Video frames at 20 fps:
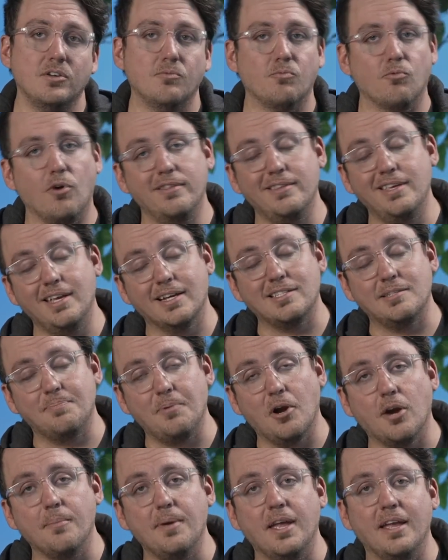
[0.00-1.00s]
run the
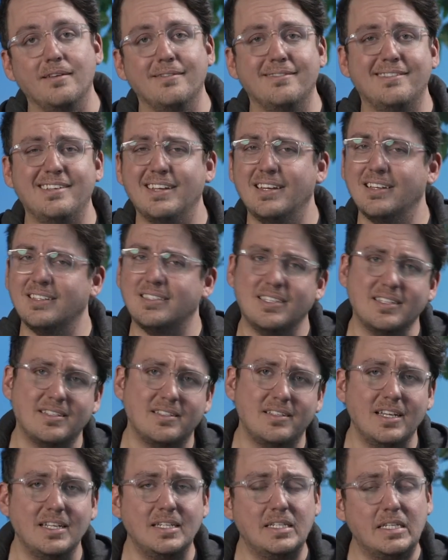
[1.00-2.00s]
experiment, did it
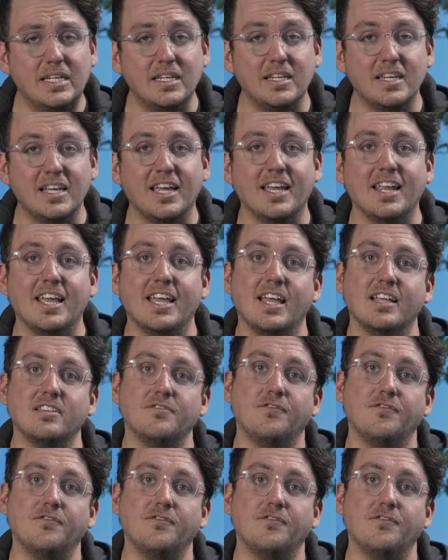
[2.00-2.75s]
succeed, didn't it? It has